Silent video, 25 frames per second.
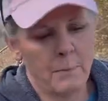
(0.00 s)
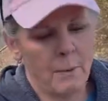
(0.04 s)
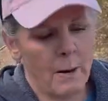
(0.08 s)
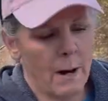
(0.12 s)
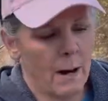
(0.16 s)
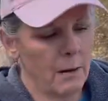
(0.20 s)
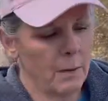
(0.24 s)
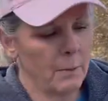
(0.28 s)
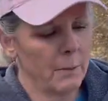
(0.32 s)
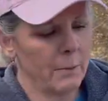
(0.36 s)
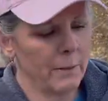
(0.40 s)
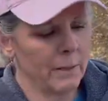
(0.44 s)

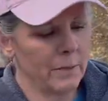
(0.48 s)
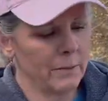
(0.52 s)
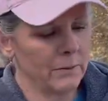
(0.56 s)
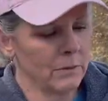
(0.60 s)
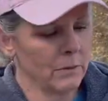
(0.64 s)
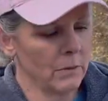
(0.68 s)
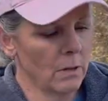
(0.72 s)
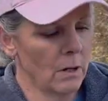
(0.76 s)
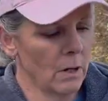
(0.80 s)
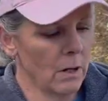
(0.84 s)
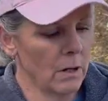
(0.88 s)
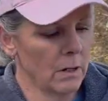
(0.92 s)
power
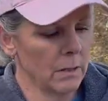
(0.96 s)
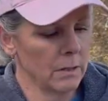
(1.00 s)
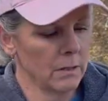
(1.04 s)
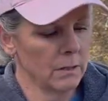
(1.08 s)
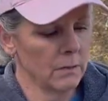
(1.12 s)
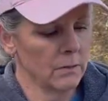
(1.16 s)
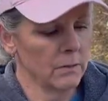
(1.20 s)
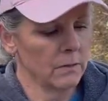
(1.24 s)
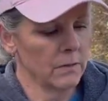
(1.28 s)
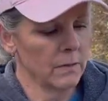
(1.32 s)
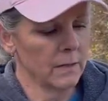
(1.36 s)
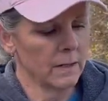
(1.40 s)
planter
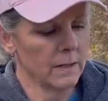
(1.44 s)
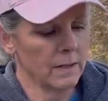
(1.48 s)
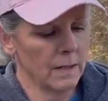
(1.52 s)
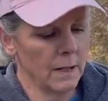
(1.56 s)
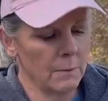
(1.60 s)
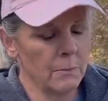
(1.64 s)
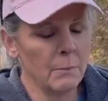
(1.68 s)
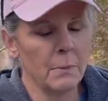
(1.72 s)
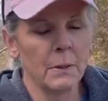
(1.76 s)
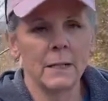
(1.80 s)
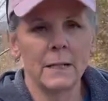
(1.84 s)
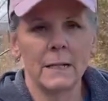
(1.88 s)
augers, the
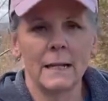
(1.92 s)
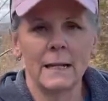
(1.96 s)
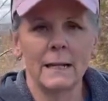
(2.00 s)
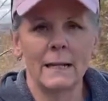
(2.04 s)
company